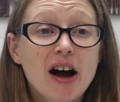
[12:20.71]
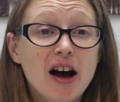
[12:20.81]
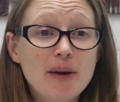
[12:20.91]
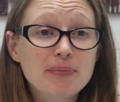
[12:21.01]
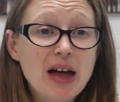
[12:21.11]

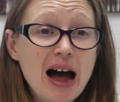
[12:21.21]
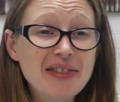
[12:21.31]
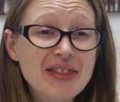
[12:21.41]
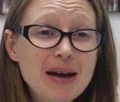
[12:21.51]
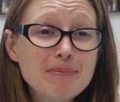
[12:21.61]
um,
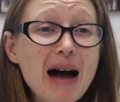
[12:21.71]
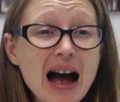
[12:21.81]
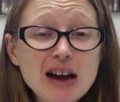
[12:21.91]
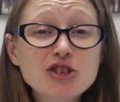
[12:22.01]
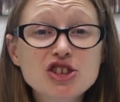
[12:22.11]
and their
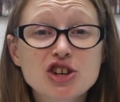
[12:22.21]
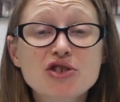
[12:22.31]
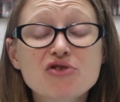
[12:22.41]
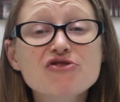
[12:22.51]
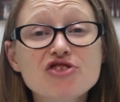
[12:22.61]

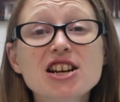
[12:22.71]
passion